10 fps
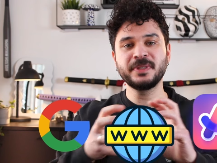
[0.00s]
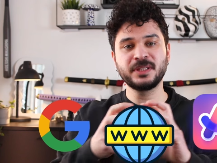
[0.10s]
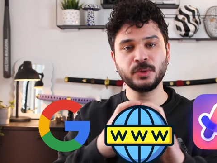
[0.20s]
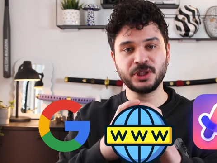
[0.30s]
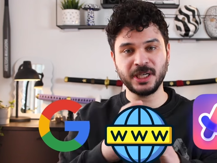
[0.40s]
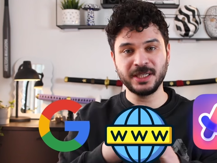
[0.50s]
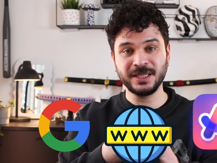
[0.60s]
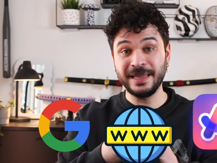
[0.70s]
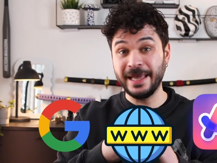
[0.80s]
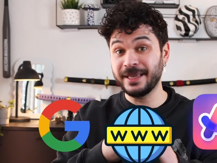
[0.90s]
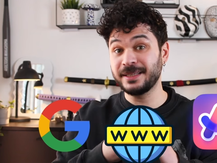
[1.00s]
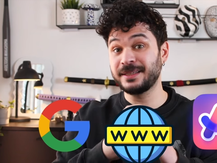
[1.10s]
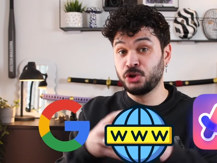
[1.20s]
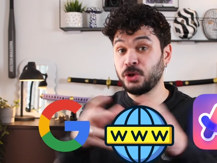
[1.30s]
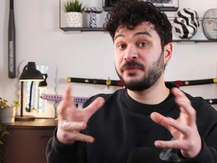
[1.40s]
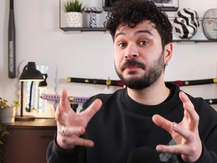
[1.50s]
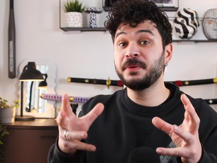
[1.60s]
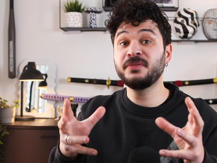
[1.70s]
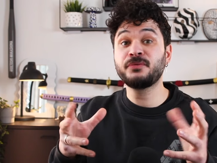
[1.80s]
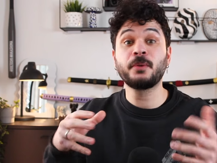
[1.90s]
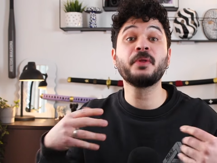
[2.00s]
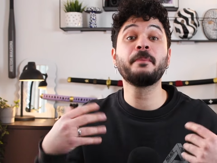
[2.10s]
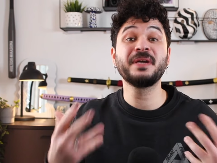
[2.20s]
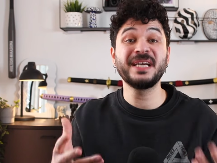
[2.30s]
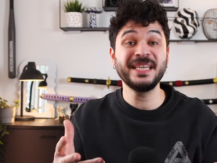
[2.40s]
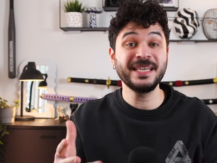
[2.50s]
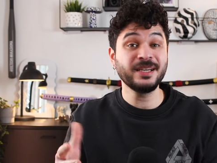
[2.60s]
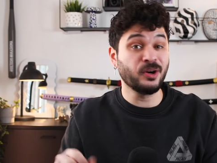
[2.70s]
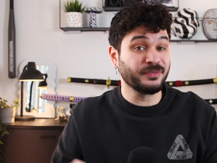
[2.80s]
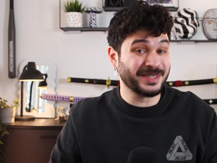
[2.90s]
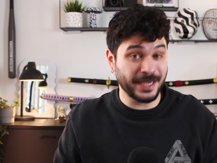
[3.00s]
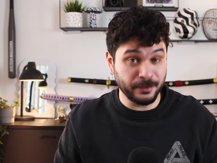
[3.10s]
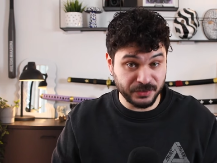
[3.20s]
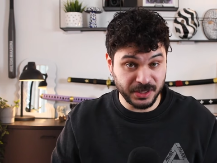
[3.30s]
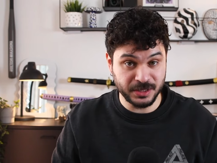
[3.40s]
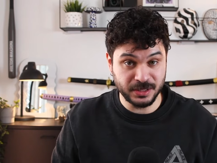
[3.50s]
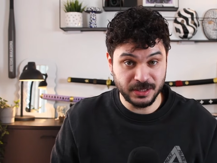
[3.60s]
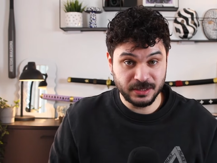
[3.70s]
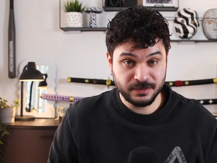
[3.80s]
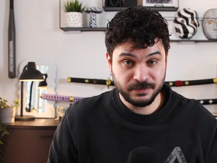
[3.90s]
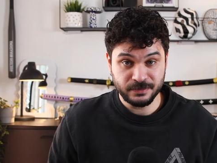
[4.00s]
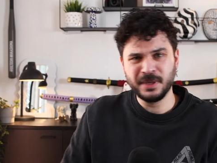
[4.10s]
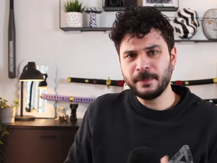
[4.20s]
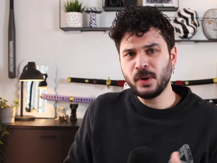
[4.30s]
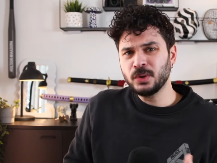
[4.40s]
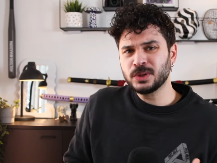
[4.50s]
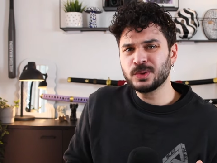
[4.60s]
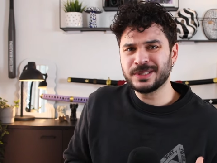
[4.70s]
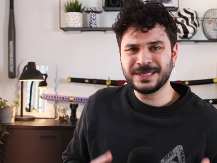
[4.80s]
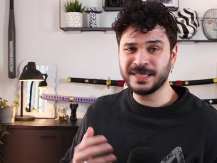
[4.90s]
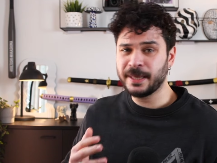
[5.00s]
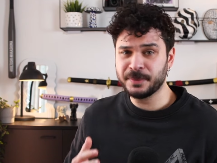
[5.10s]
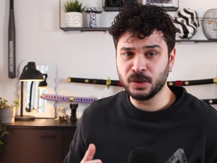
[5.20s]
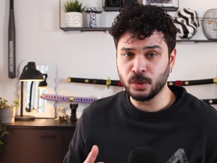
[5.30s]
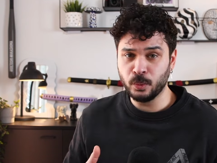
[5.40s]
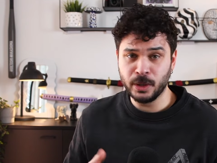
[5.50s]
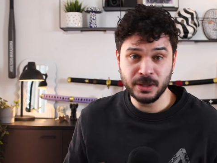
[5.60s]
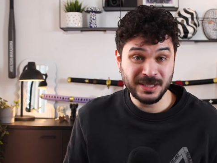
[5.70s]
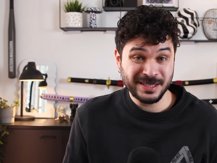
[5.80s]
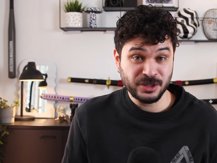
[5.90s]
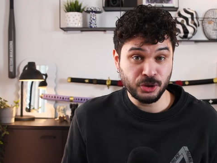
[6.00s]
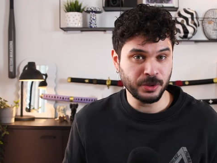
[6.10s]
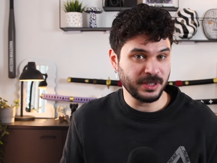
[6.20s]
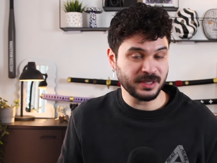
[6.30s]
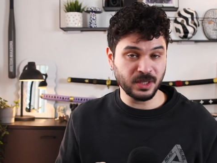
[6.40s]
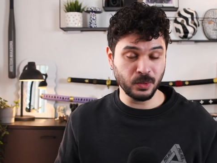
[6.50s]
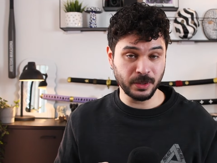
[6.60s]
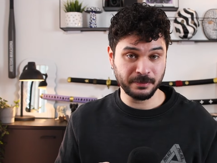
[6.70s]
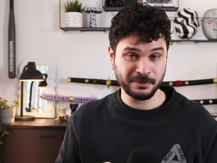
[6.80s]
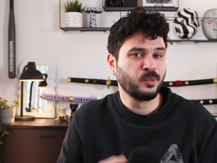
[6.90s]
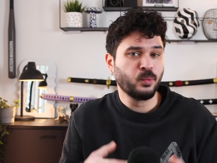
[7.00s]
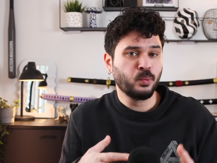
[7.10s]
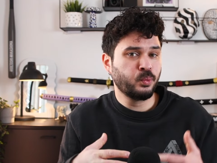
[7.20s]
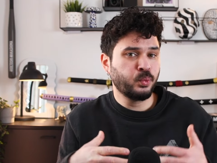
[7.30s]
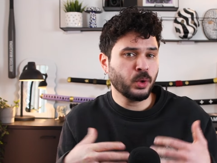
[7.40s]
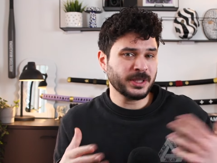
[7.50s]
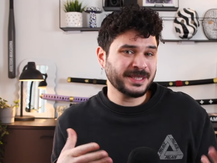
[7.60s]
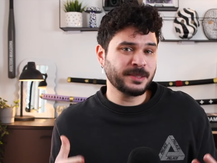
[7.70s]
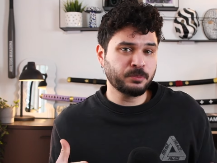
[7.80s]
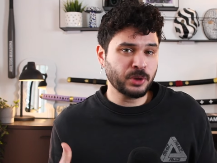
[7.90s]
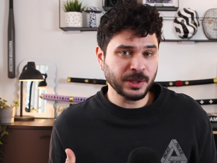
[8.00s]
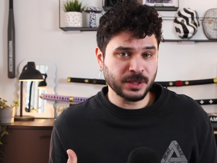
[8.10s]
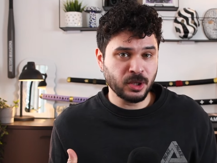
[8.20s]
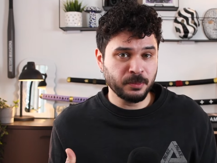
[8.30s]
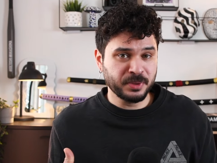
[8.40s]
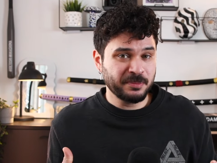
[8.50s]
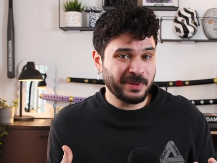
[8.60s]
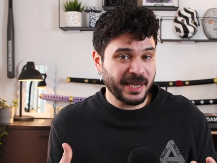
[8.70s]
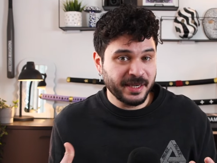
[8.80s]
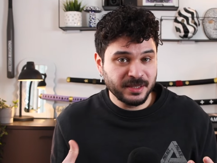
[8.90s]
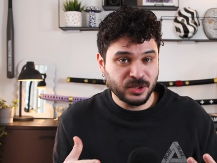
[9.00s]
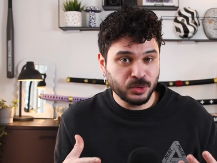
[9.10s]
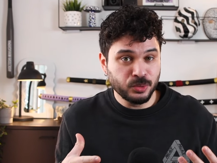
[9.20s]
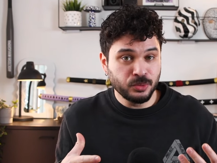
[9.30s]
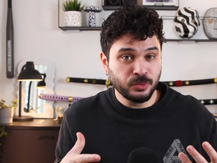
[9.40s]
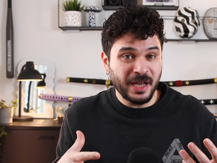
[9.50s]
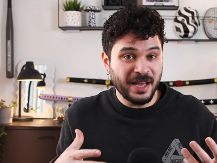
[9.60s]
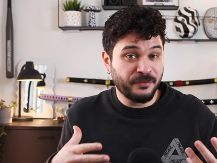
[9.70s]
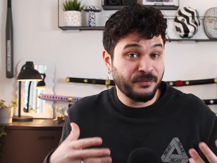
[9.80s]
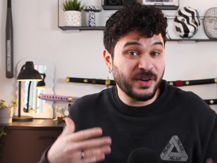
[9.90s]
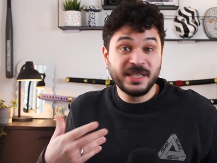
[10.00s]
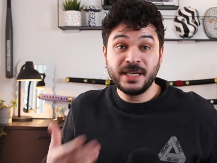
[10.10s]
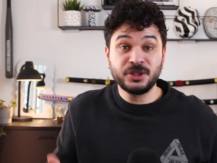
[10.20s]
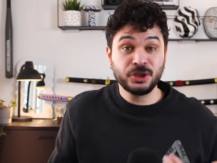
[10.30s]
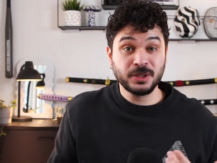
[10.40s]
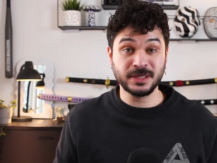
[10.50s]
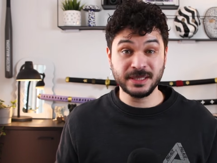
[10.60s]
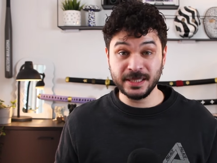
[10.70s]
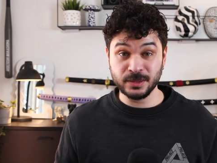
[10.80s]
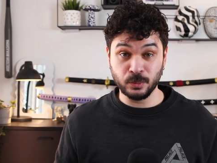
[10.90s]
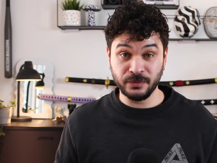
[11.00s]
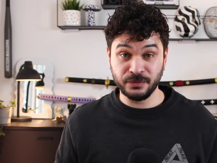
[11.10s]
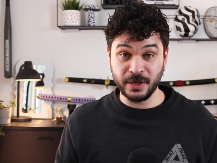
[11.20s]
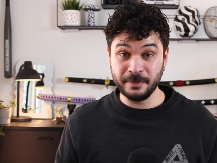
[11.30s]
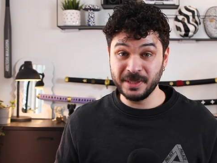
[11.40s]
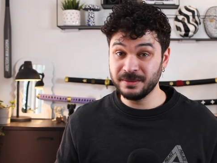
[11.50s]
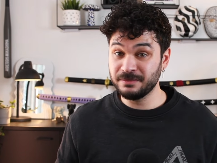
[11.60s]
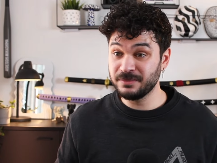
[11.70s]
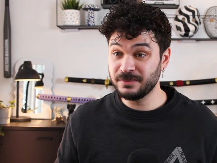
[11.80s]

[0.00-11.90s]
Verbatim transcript: into each other like it should have been from the beginning of the time of the internet. But I'm also skeptical where this journey is going. What is the browser company planning to have financial success with? I mean,